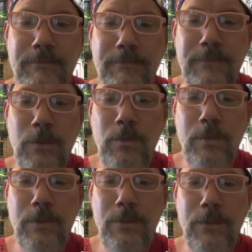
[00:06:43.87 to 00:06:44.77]
The
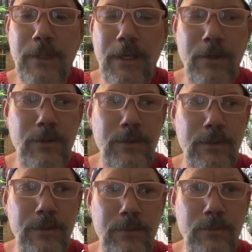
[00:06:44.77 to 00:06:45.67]
woman who inherited
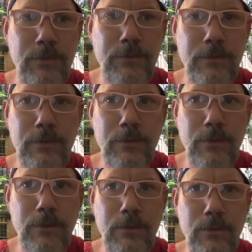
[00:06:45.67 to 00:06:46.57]
it was the little
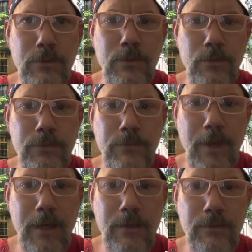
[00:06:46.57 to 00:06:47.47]
girl who was
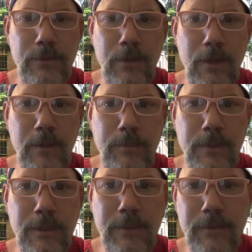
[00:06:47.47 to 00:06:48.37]
found up
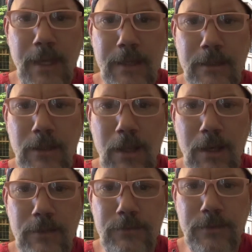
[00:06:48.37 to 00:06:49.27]
in that
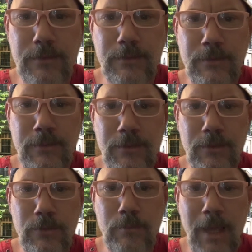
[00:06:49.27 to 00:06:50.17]
closet,
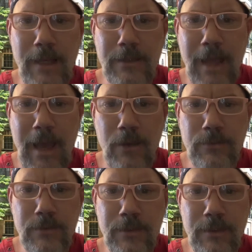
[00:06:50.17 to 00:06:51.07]
who blacked out
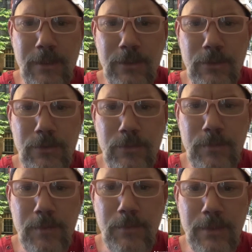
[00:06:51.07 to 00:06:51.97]
and couldn't
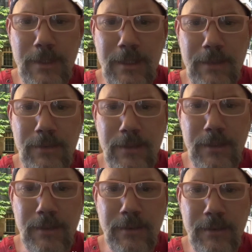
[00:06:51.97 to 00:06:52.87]
remember
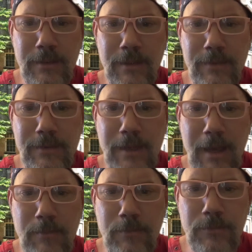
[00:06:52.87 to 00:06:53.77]
anything at the
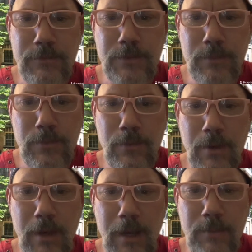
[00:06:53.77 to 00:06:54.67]
time of the triple
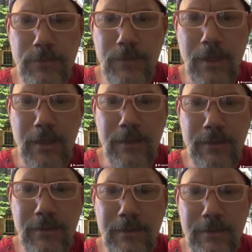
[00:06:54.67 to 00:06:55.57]
homicide
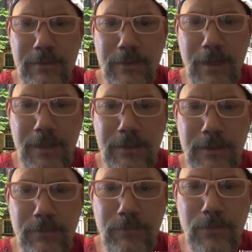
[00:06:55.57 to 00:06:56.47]
in the
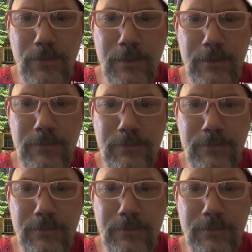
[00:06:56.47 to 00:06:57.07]
1940s.